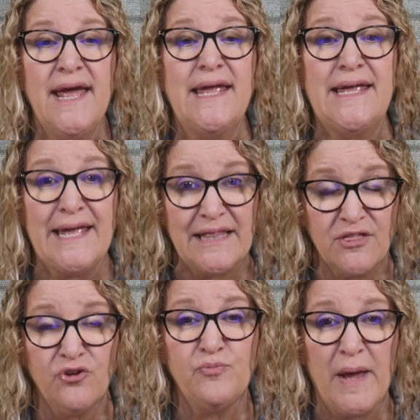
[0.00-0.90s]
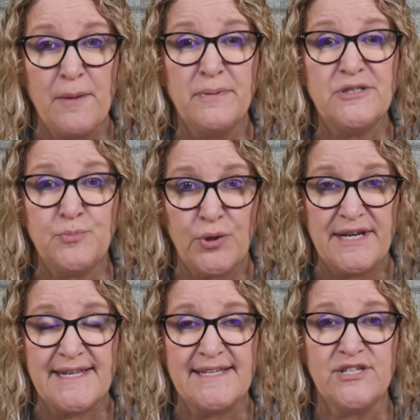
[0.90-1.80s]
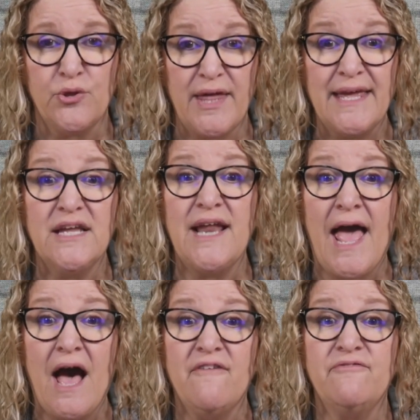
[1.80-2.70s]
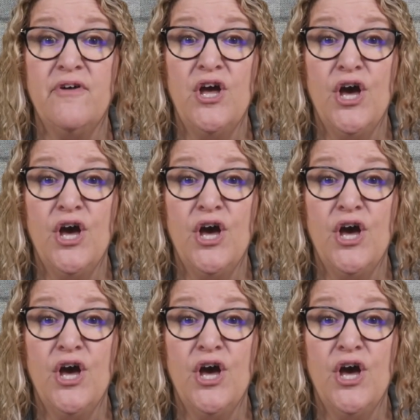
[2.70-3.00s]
Get those papers printed so you can have